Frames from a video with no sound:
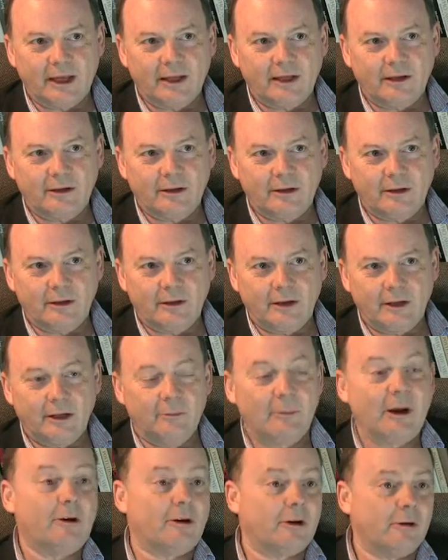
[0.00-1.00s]
and in
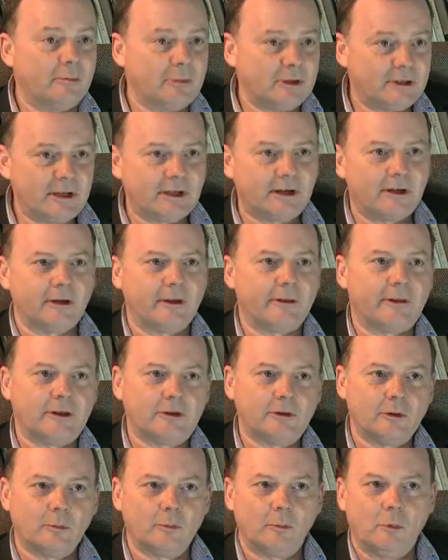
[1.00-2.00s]
America in particular, they
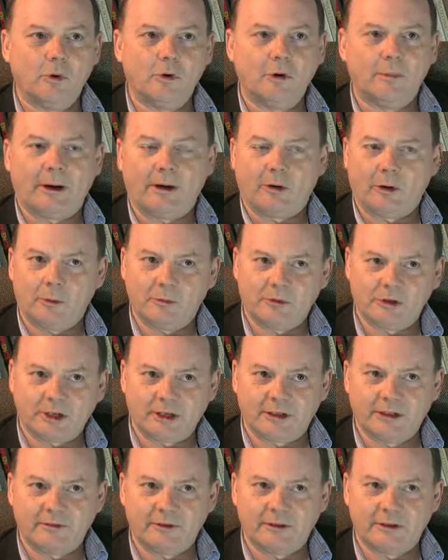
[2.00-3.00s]
talk more about
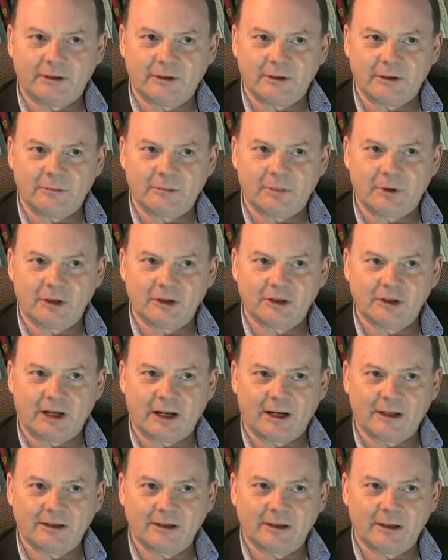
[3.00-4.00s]
objectivity than
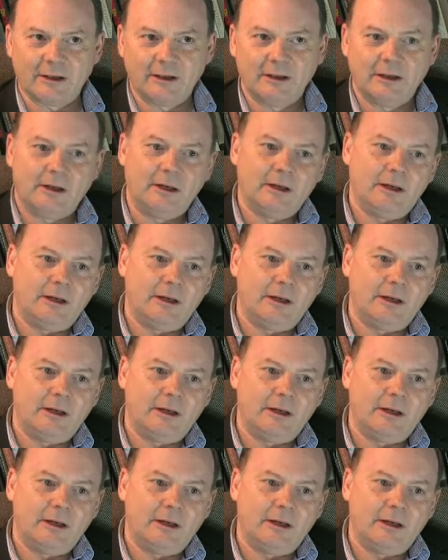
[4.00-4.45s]
impartiality.